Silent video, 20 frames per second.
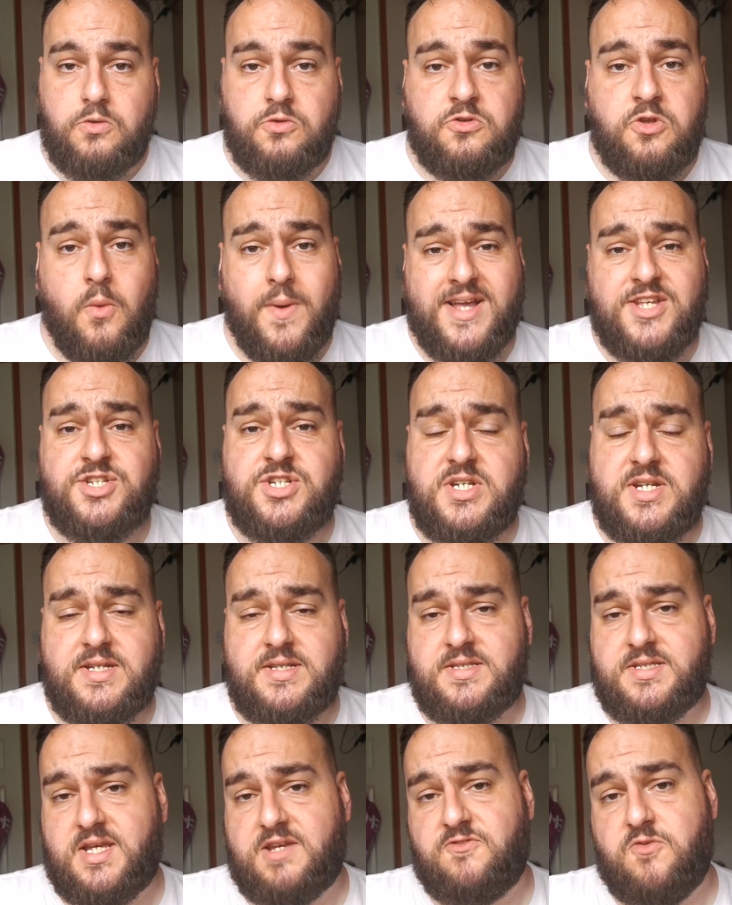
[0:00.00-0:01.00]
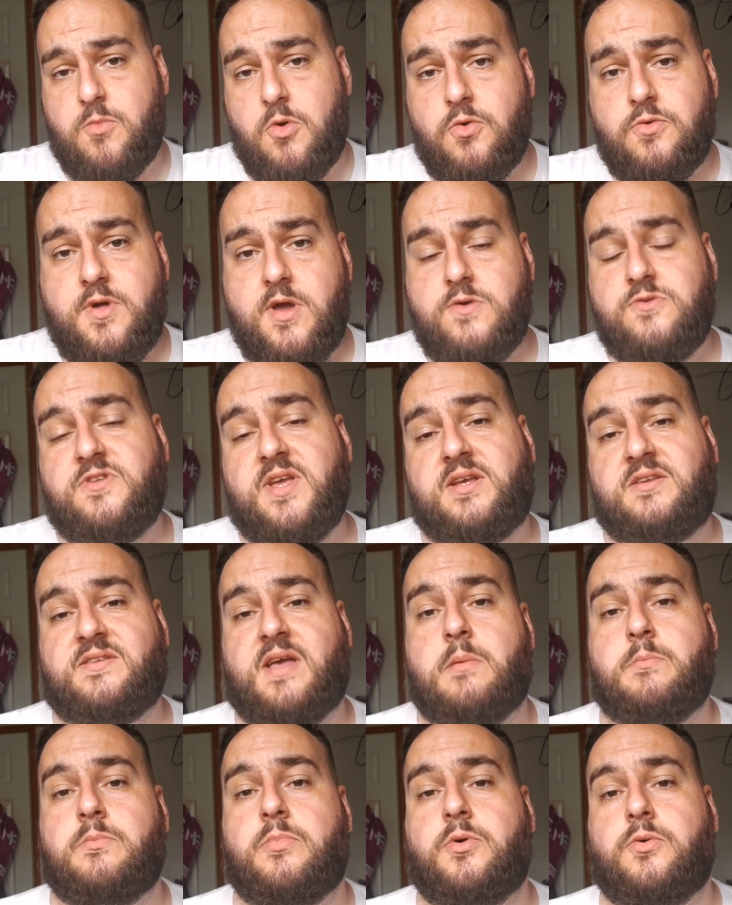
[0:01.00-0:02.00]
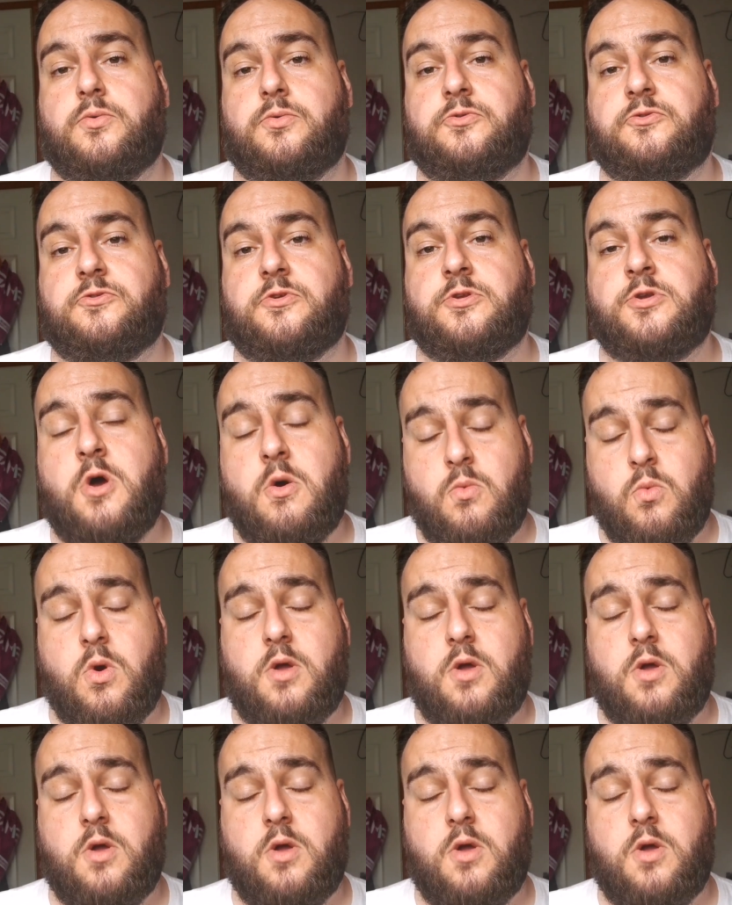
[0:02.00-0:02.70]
So as you can see from all those examples, not